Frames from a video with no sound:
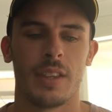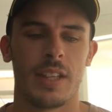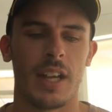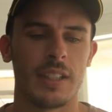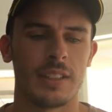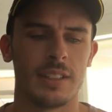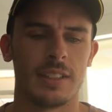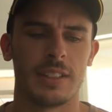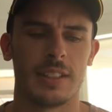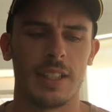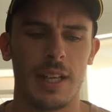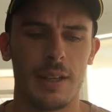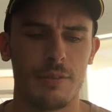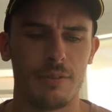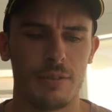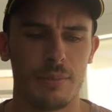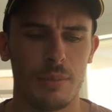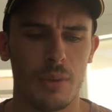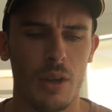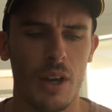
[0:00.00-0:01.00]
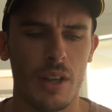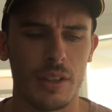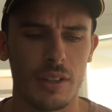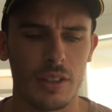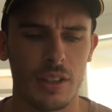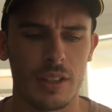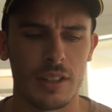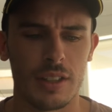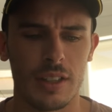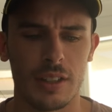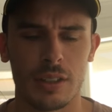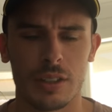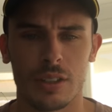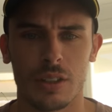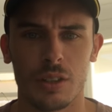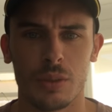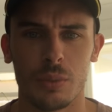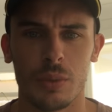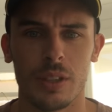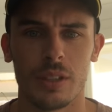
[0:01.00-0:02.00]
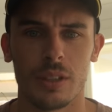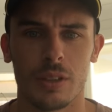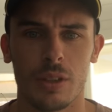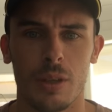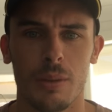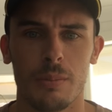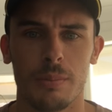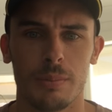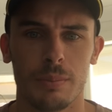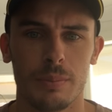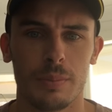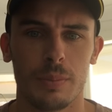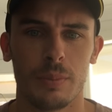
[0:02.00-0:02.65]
that's a team for mine that I think is going to win the comp